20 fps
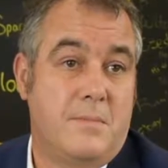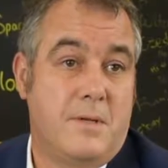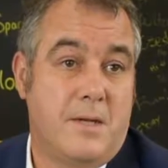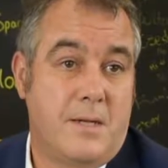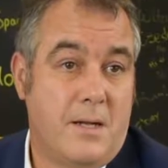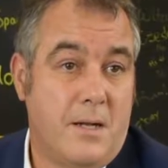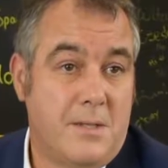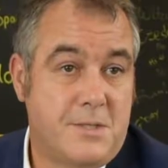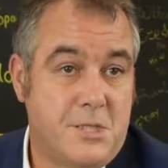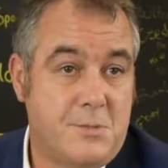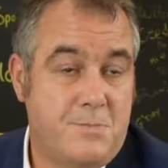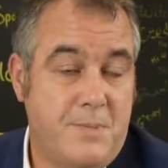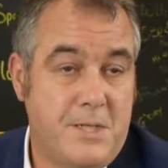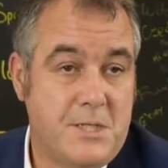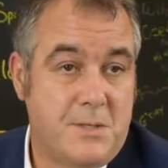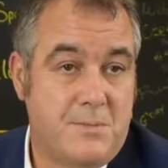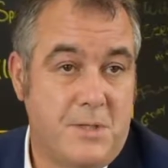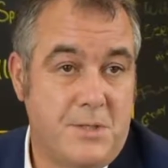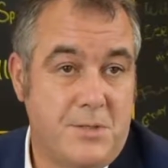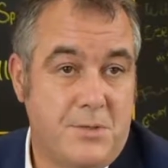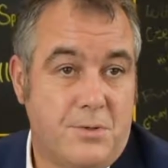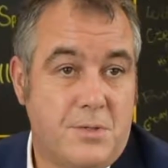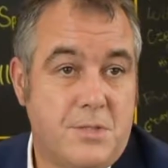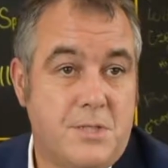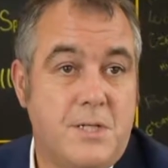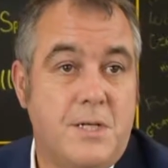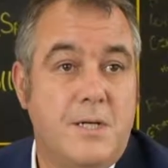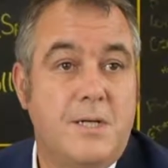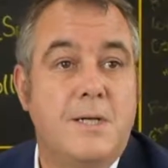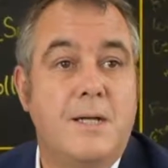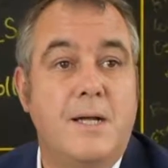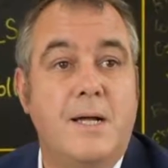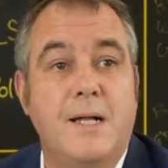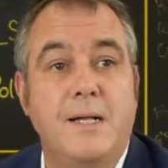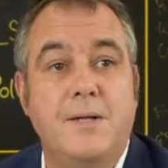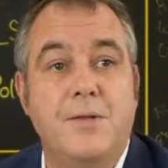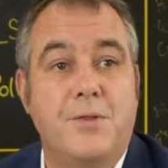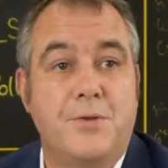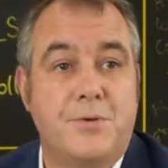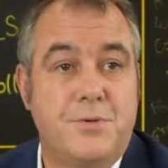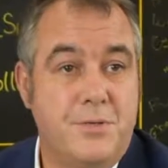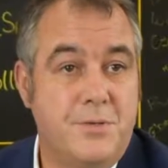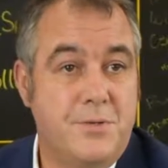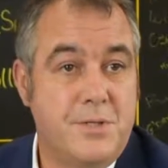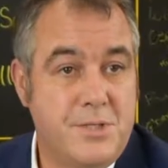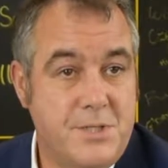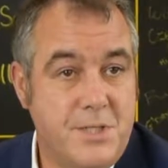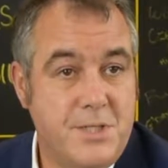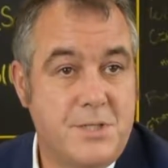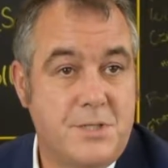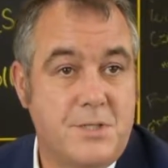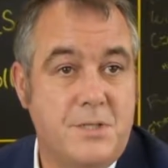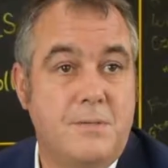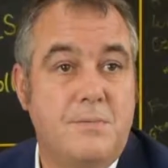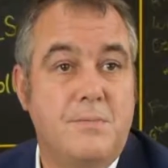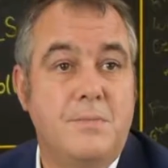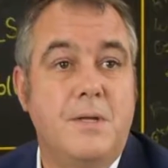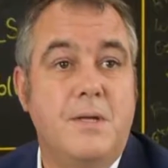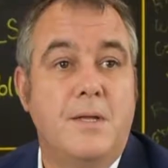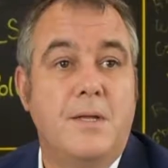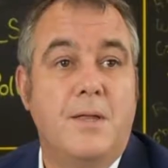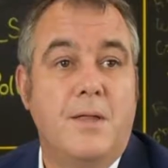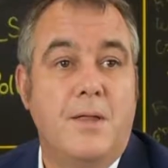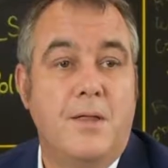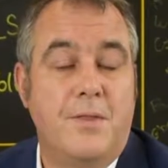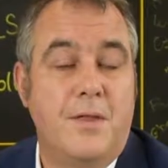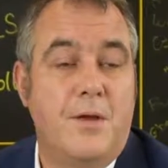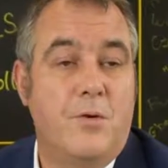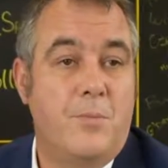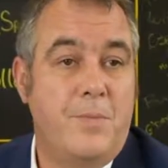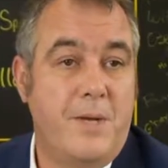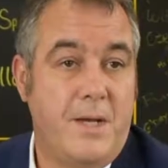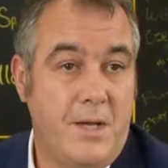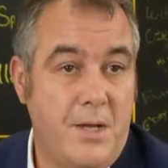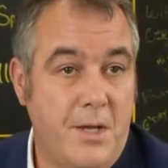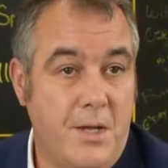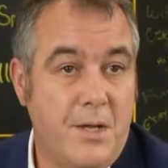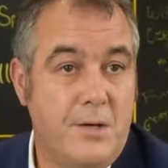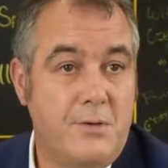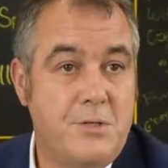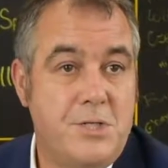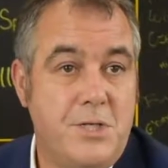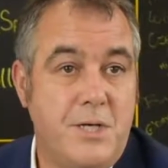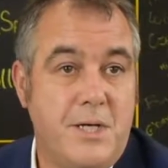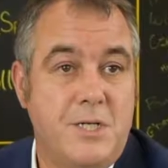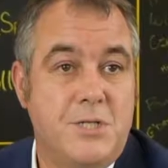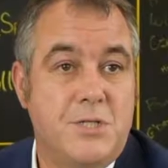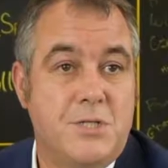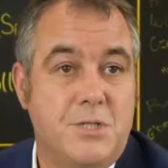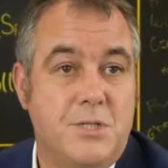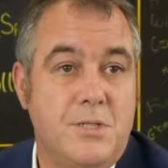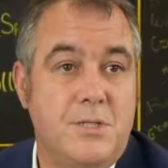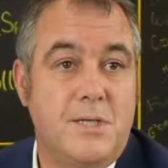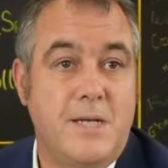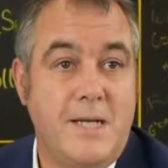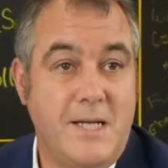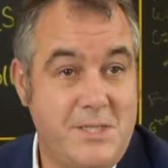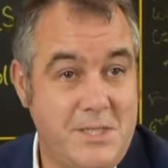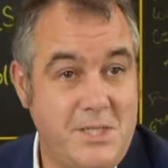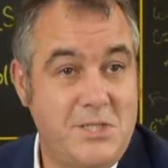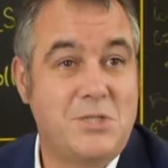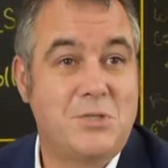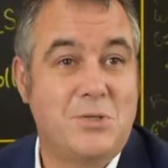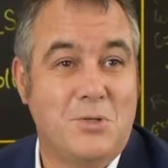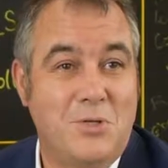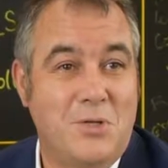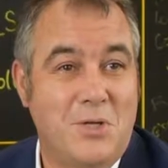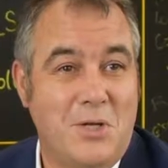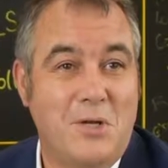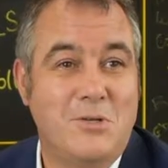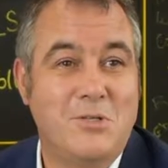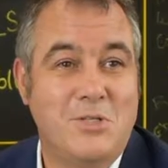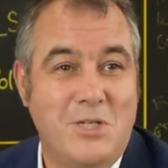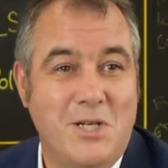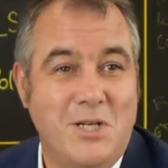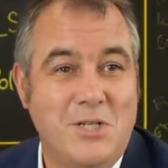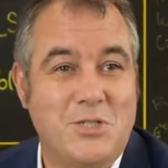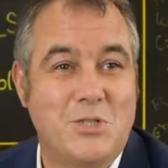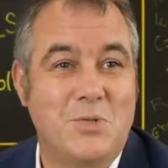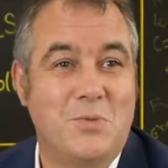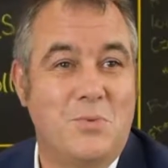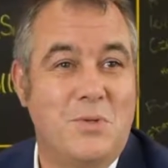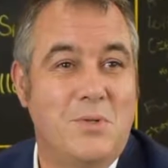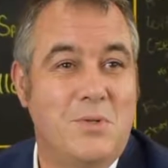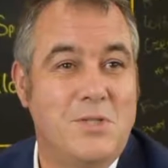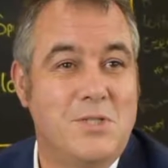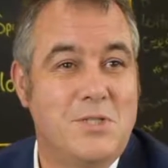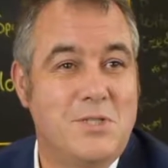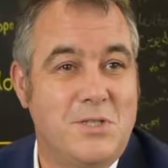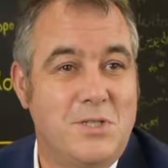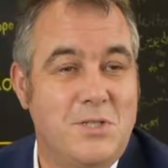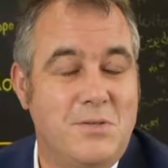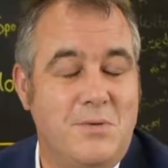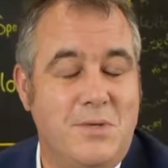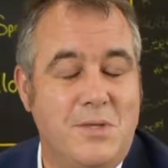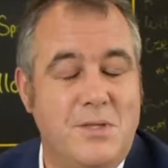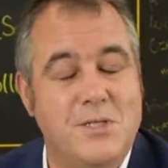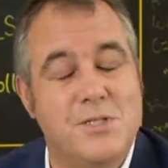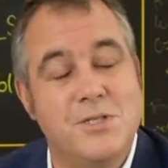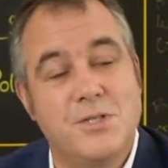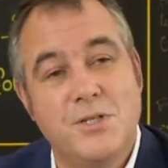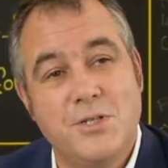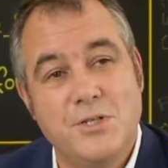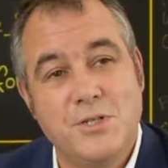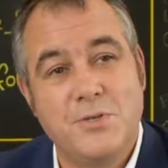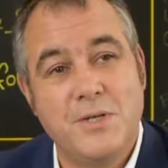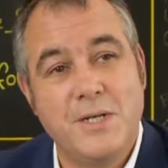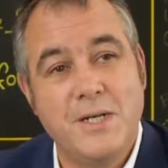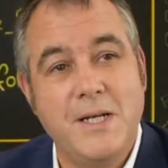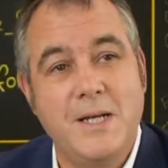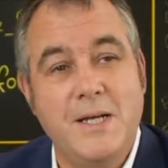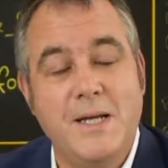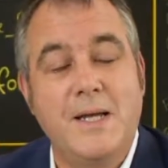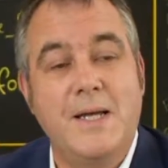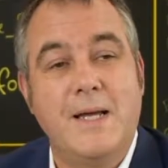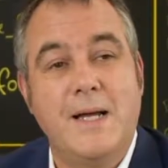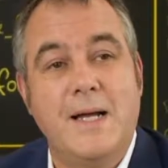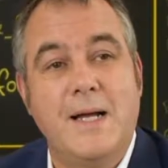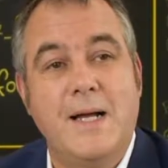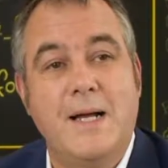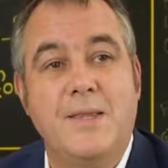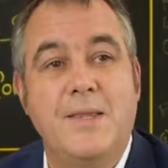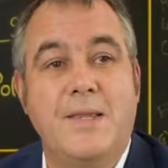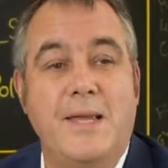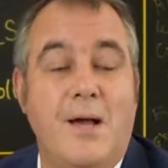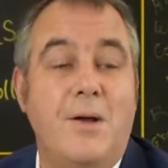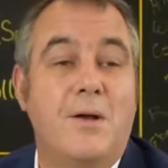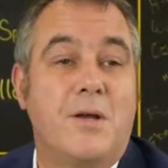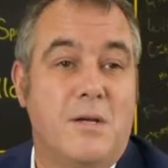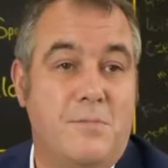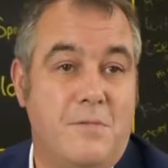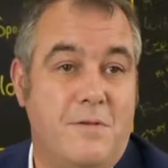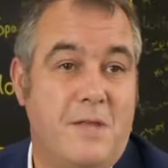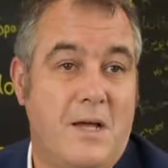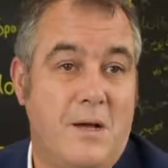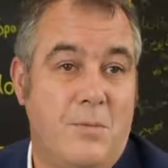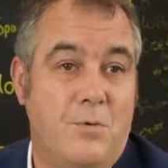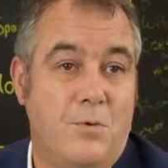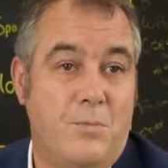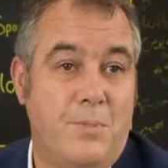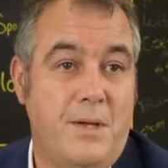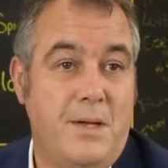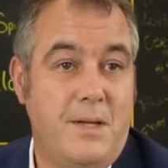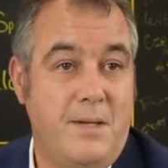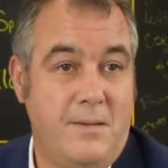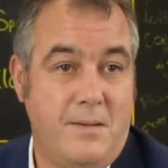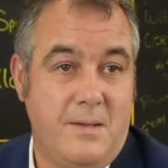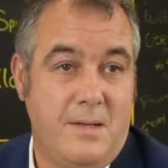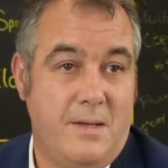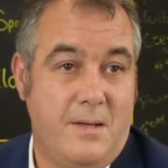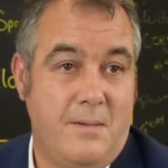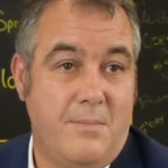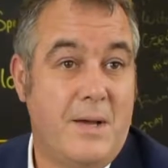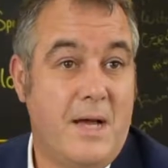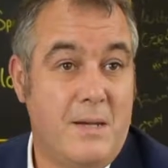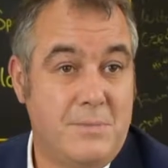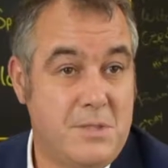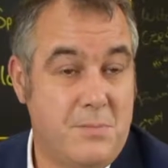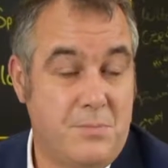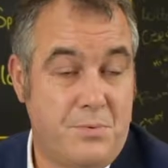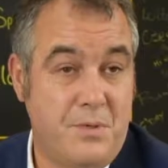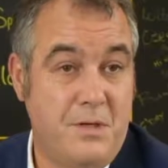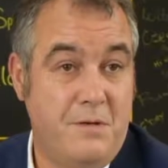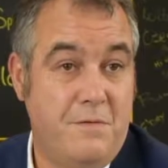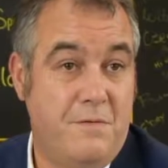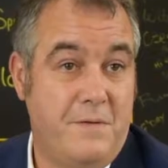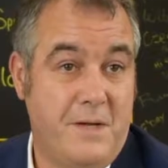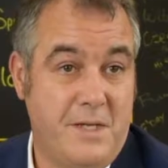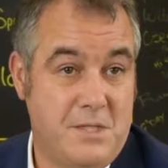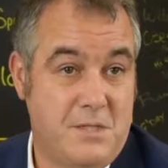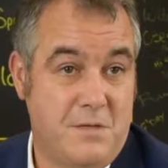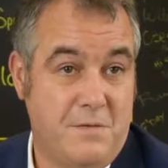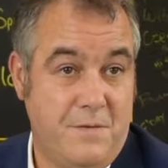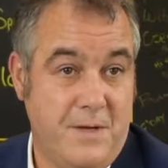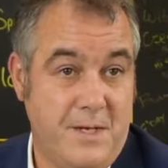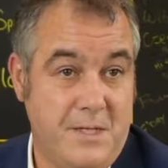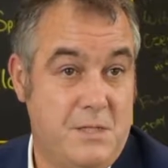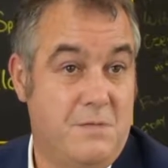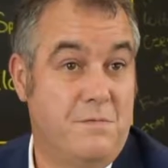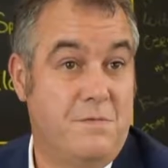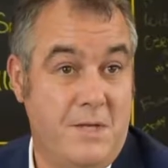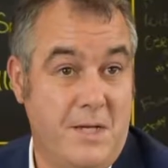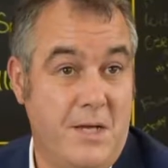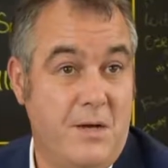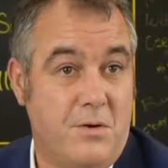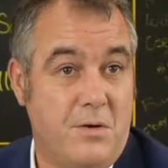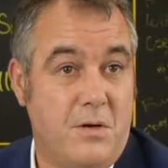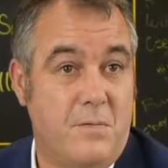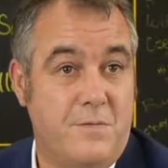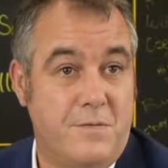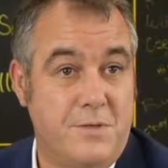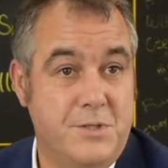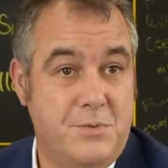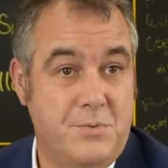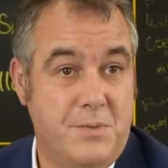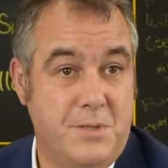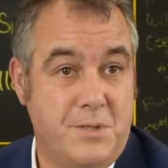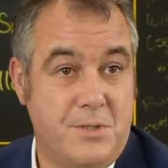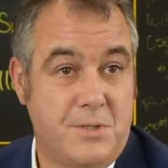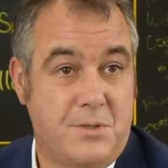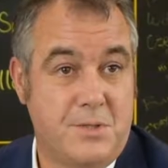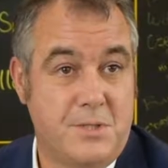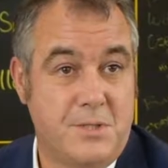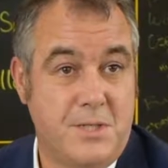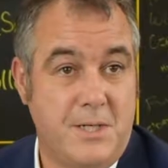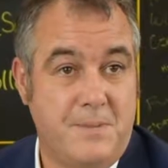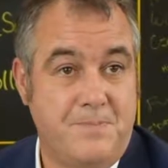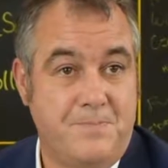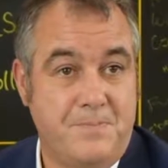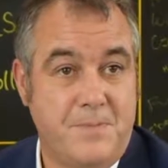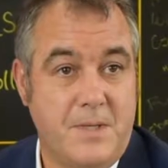I'd like to speak to my doctor, and through the system there will be a negotiation, a digital negotiation with the surgery, and the outcome of that will be perhaps a brief face-to-face video conference with the doctor.